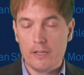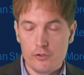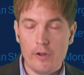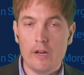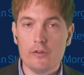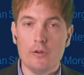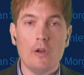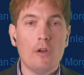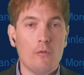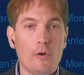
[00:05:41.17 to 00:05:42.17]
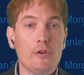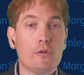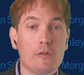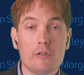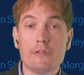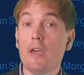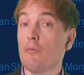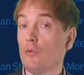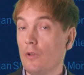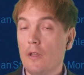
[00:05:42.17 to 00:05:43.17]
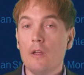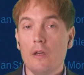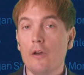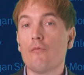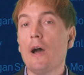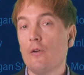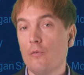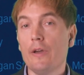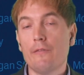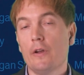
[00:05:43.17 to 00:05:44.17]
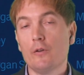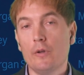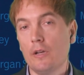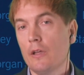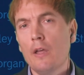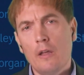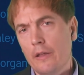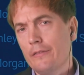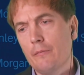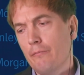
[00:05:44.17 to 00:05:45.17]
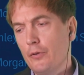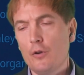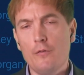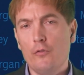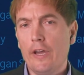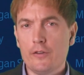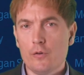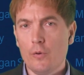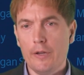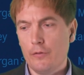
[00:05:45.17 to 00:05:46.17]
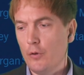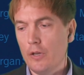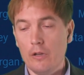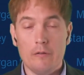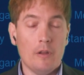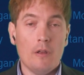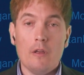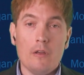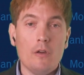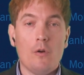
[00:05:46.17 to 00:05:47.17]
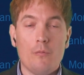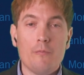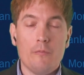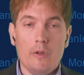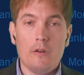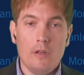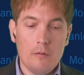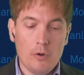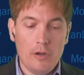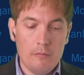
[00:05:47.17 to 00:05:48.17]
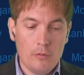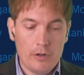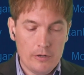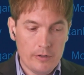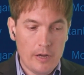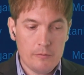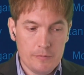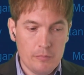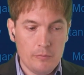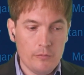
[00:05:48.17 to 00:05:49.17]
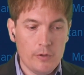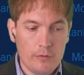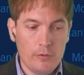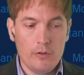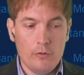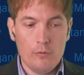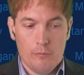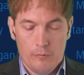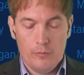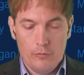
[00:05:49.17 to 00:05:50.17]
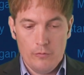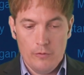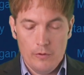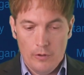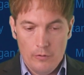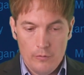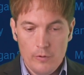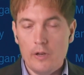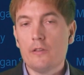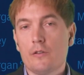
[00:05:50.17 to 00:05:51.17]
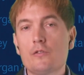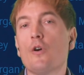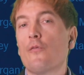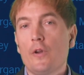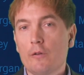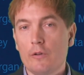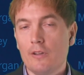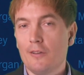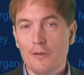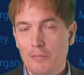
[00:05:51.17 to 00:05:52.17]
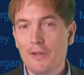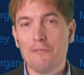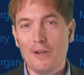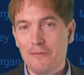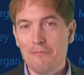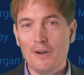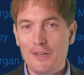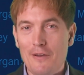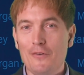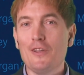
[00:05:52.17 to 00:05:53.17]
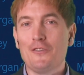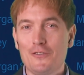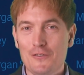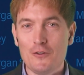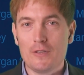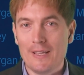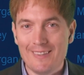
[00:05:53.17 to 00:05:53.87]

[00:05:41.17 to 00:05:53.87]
strategy, where you can disable and route away very quickly. That's a beautiful natural way of doing it. And in modern times we do releases so frequently. By definitions, those get